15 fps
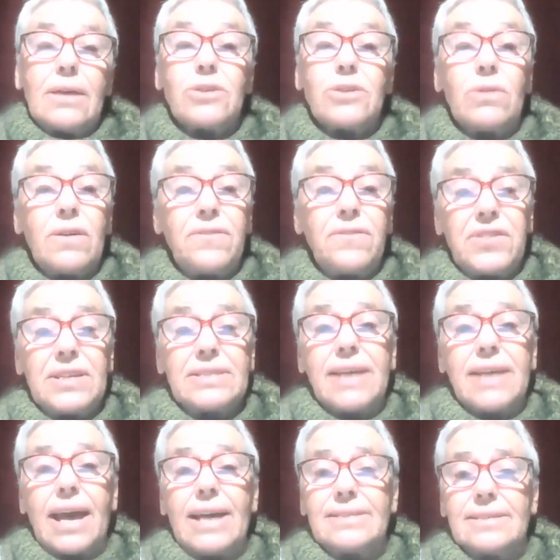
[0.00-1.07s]
So if this
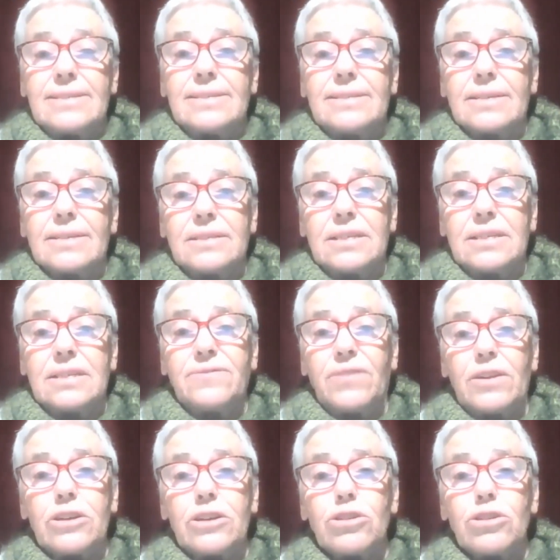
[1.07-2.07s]
case is successful,